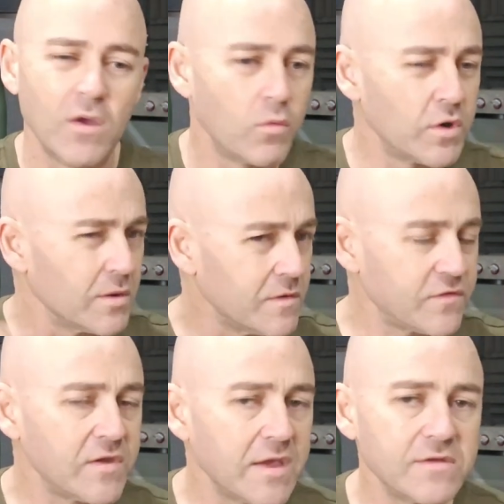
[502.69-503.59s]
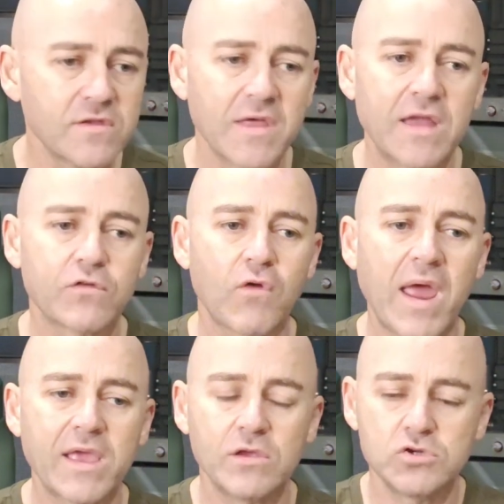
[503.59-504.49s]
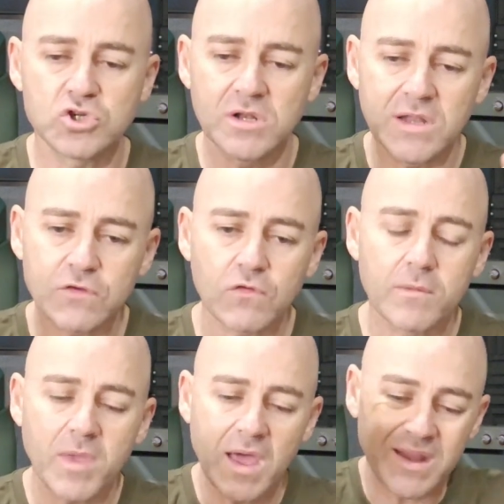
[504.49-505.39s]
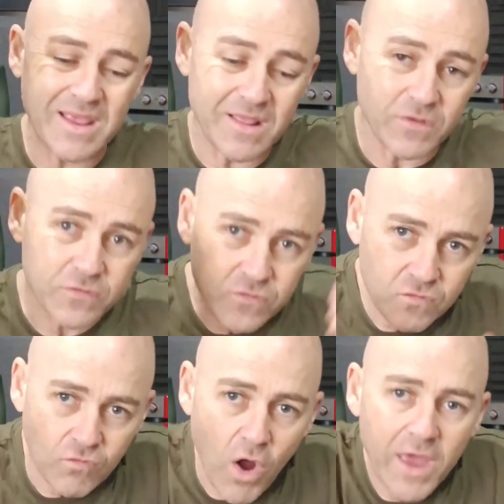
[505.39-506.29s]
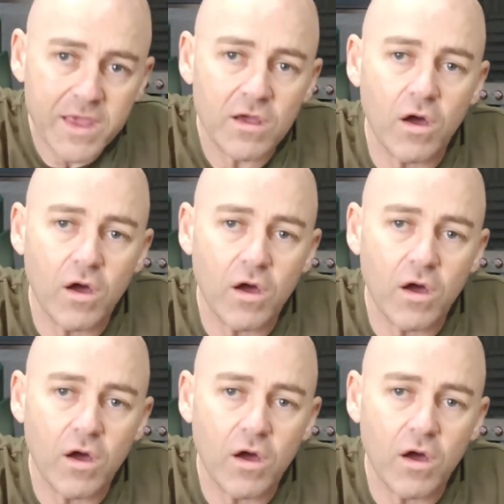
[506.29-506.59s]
When you're listening into that track, you should literally be able to hear the strike